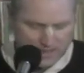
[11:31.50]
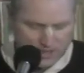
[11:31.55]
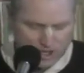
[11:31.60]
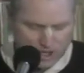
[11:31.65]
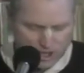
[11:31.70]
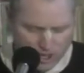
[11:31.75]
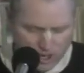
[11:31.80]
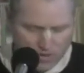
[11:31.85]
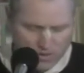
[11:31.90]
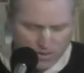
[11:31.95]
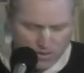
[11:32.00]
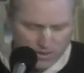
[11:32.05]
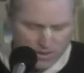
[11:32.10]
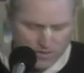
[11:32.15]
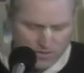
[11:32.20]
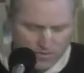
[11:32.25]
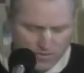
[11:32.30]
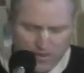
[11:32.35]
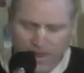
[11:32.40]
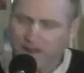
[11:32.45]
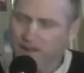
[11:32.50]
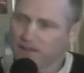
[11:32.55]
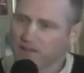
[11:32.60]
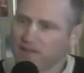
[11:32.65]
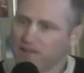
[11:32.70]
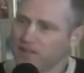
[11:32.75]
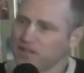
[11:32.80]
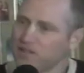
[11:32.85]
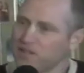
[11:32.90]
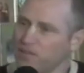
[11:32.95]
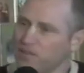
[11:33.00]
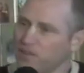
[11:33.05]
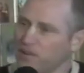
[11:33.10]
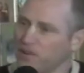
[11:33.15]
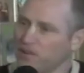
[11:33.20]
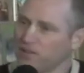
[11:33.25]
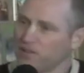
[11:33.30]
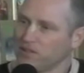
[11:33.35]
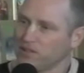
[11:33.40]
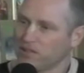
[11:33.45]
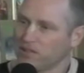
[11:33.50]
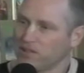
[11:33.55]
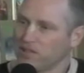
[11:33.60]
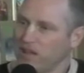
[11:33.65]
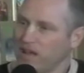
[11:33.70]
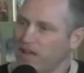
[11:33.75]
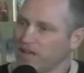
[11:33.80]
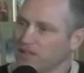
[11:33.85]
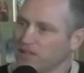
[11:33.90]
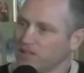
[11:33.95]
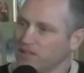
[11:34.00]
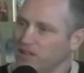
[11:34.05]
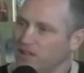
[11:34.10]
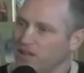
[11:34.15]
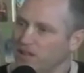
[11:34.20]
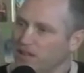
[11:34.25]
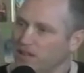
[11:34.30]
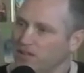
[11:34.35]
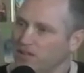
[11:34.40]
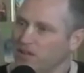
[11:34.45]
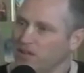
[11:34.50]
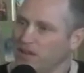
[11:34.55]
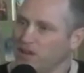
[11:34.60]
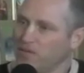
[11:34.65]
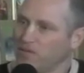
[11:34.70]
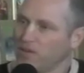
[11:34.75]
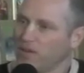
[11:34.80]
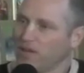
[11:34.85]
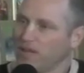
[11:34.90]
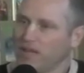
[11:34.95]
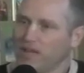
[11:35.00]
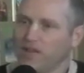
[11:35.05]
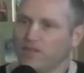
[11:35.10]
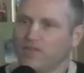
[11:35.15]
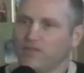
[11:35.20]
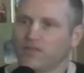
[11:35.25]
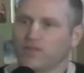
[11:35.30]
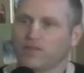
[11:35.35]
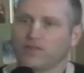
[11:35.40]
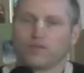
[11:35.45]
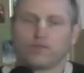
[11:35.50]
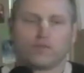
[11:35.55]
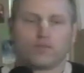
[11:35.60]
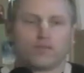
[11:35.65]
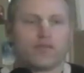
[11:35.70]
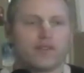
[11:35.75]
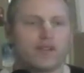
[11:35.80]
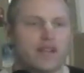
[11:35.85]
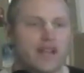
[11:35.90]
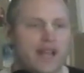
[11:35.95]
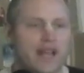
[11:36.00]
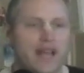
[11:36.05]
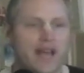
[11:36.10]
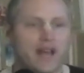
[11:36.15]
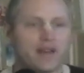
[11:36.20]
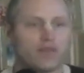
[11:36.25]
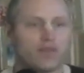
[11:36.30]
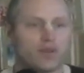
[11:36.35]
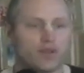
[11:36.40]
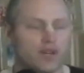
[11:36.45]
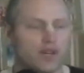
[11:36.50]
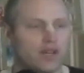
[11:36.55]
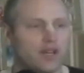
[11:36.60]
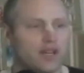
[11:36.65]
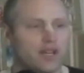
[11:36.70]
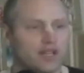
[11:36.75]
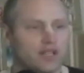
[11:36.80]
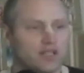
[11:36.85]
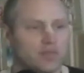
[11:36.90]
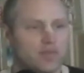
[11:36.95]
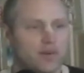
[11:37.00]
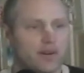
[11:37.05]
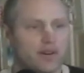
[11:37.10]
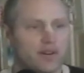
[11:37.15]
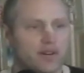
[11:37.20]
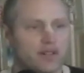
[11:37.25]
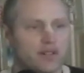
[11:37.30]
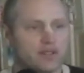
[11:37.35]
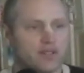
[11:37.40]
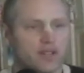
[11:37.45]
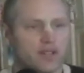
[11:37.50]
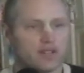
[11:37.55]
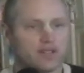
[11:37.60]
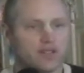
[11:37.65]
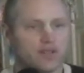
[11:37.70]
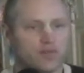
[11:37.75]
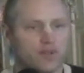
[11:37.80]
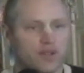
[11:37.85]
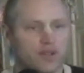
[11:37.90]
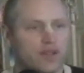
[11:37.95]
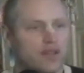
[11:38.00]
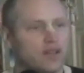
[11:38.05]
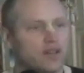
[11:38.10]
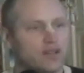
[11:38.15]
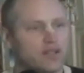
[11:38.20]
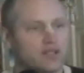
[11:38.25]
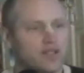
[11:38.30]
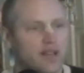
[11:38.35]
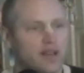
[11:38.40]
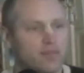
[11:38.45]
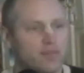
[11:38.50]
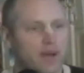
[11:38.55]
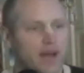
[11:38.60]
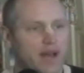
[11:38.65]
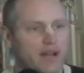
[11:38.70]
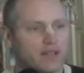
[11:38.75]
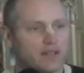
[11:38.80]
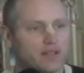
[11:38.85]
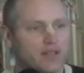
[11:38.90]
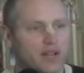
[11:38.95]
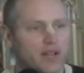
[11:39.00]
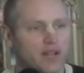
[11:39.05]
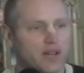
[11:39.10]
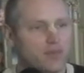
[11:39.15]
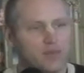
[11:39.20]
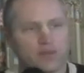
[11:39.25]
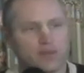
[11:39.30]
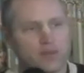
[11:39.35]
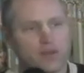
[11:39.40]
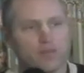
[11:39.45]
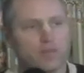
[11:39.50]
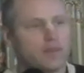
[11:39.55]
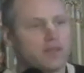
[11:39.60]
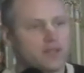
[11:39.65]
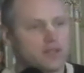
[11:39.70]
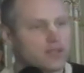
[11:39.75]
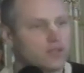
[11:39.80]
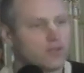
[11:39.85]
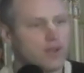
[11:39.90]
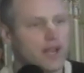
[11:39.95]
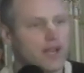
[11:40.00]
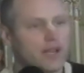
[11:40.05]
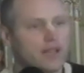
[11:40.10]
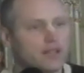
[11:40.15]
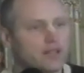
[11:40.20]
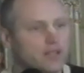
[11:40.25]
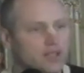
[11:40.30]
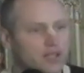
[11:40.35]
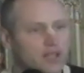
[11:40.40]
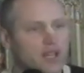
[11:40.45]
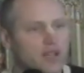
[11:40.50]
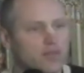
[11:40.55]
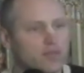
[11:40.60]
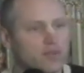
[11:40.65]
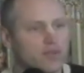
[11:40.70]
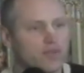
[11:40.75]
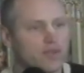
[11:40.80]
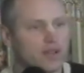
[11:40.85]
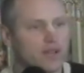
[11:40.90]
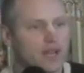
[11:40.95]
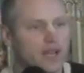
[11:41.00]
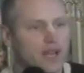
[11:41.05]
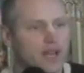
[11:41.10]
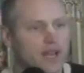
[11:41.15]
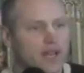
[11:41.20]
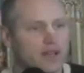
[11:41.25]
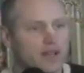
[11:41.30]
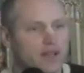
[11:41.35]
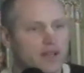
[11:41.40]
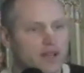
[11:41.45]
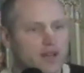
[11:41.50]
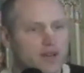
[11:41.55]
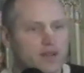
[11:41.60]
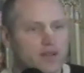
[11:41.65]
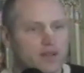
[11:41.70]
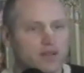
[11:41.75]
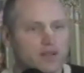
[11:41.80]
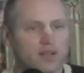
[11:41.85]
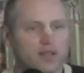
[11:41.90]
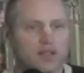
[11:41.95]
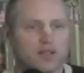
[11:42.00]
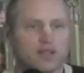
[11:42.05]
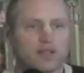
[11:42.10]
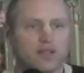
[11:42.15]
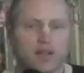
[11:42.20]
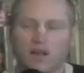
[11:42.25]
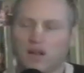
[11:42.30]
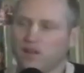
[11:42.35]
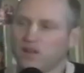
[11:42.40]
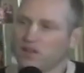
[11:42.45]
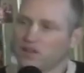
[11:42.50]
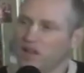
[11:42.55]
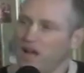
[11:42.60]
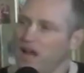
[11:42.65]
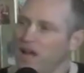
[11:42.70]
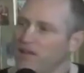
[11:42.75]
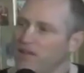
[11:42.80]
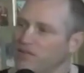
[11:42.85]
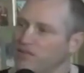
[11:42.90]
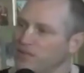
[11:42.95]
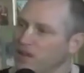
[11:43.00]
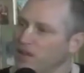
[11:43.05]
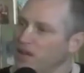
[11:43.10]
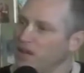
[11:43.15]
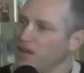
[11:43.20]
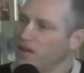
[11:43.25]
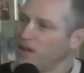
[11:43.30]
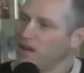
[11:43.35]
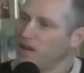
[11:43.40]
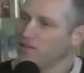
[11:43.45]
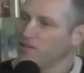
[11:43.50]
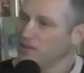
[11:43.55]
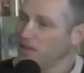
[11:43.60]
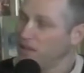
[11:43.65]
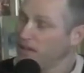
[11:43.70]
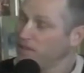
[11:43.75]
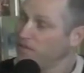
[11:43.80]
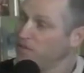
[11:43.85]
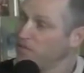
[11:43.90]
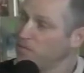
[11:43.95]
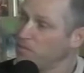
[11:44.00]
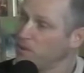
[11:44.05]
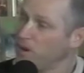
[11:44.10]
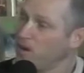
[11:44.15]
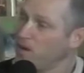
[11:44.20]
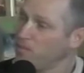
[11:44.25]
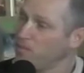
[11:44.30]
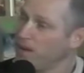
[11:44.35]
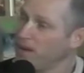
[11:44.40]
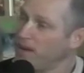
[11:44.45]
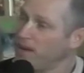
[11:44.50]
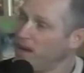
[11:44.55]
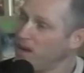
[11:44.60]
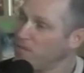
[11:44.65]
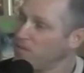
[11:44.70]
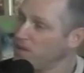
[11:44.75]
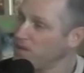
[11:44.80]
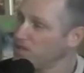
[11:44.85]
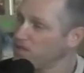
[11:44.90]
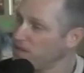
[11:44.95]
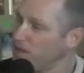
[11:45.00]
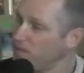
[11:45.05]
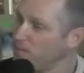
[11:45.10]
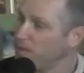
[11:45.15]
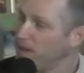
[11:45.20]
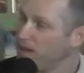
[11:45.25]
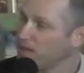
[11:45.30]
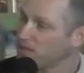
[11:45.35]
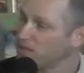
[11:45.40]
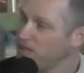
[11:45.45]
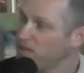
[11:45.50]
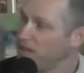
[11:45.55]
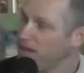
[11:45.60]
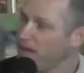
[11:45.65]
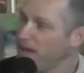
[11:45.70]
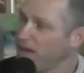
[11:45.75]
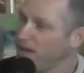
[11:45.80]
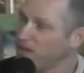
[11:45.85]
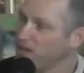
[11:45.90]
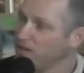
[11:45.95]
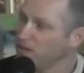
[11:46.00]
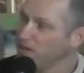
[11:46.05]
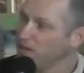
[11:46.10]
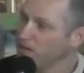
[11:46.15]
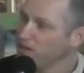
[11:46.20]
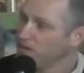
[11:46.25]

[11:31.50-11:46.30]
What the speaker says: So failure is the pillar of success. And really, if we're moving ahead, we're going to experience things that we think are setbacks. But don't be dissuaded, just keep moving ahead. Look at the life of Prabhupada, how many setbacks he had.